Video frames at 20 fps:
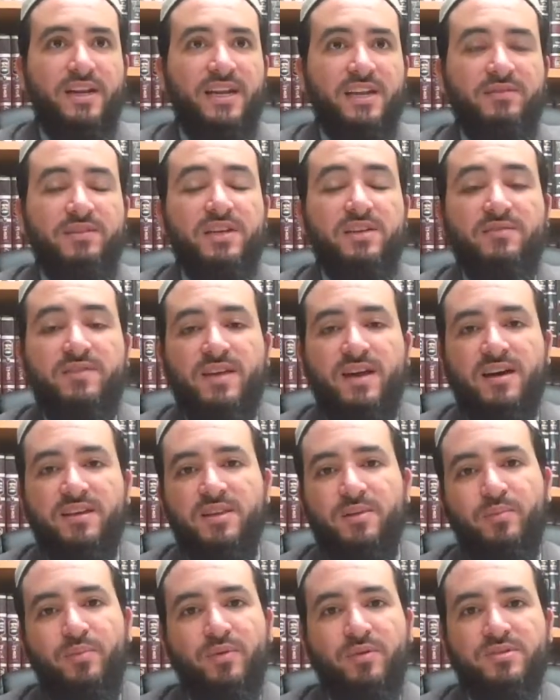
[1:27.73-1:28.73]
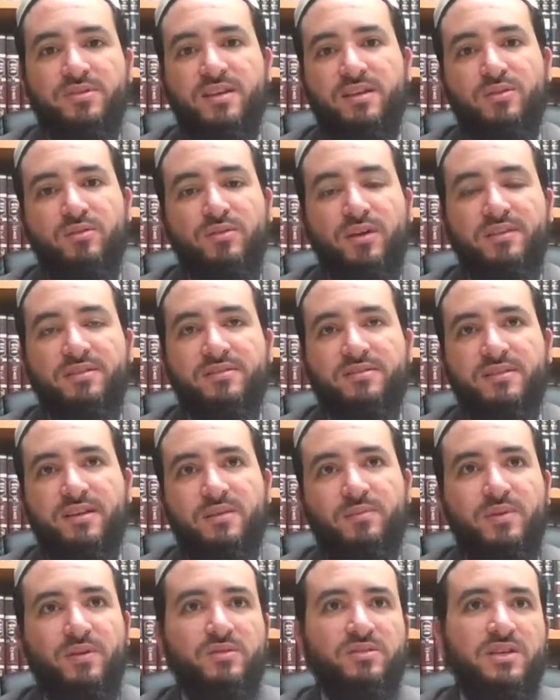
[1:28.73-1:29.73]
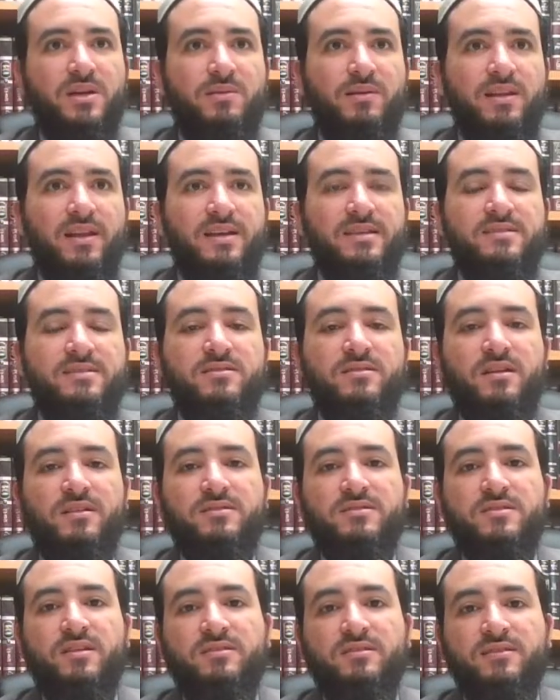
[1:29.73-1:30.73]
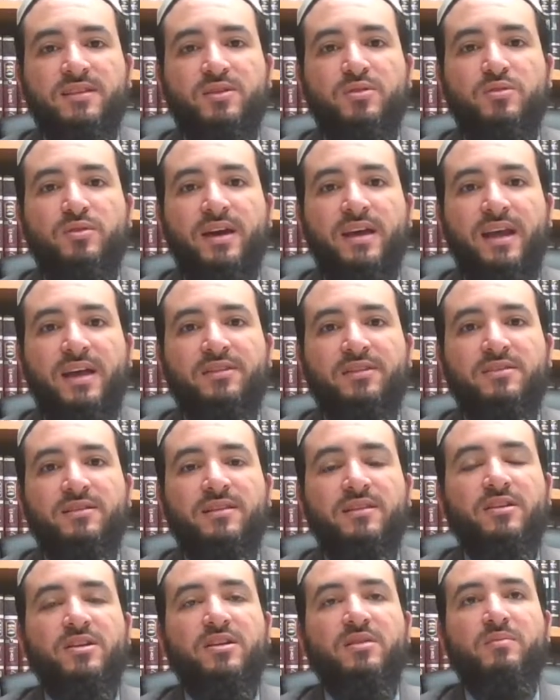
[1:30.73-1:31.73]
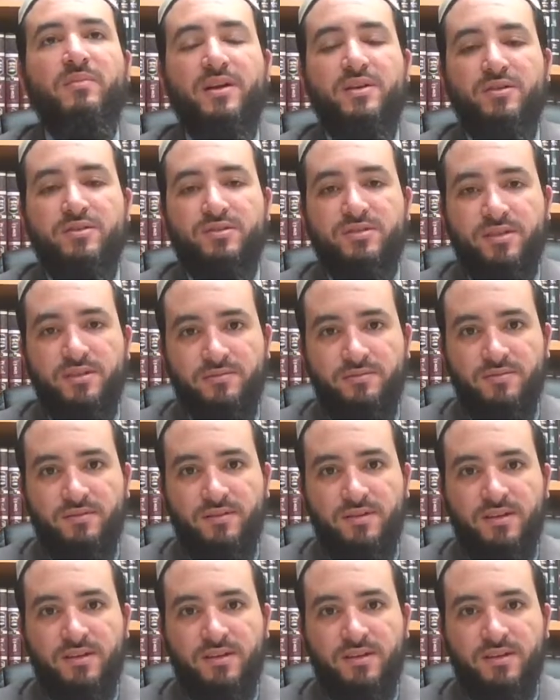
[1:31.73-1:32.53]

And even if they have the books, they don't understand, because Kabbalah is not something that you can learn by yourself.